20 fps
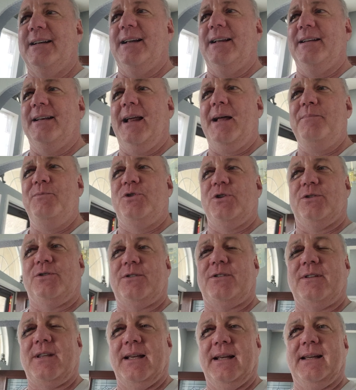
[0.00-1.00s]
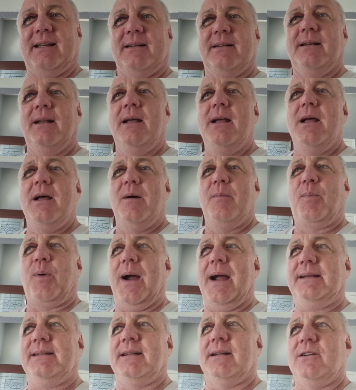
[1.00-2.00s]
da and I'm just thinking
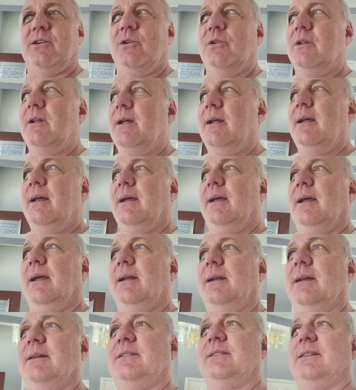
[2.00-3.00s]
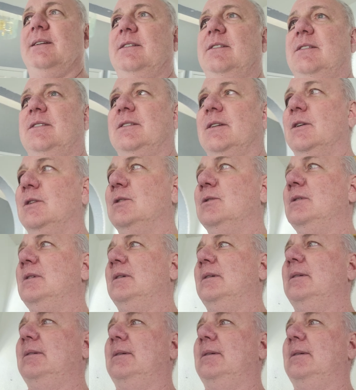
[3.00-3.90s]
practical, and I said, so